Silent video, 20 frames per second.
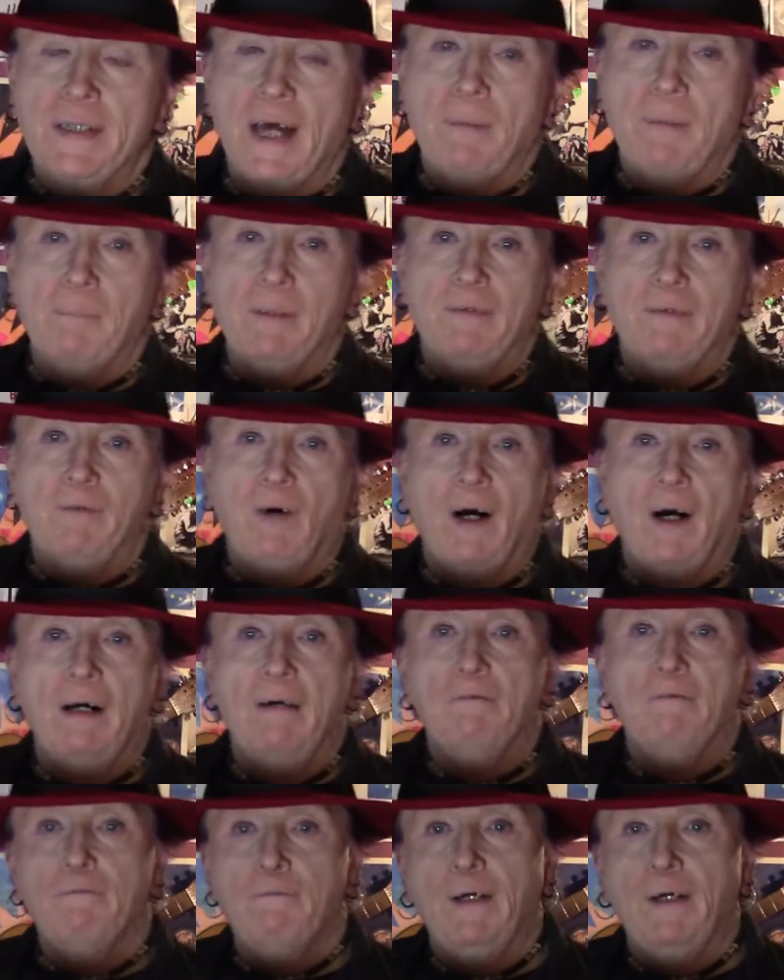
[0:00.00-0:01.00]
amplifier
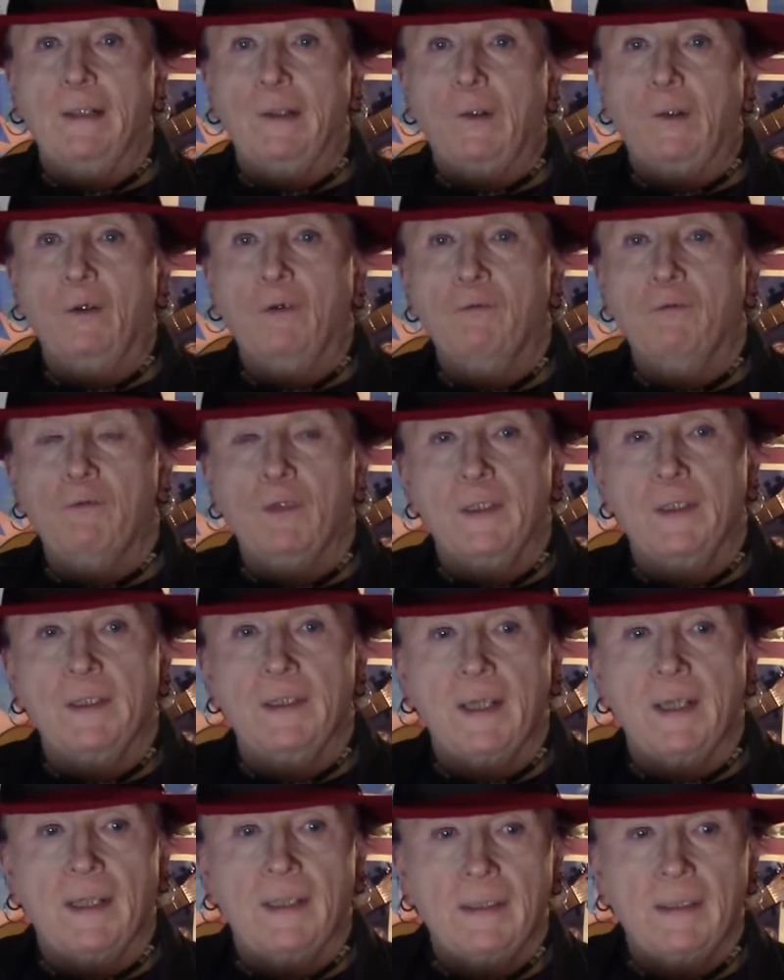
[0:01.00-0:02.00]
and fell off
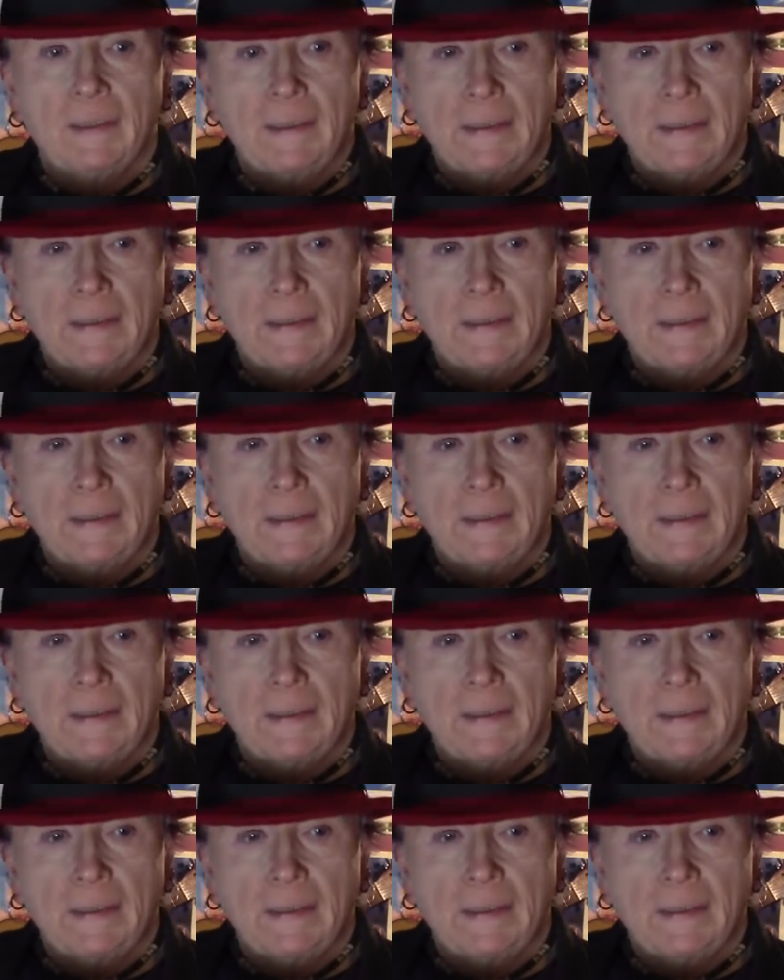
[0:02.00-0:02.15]
and uh,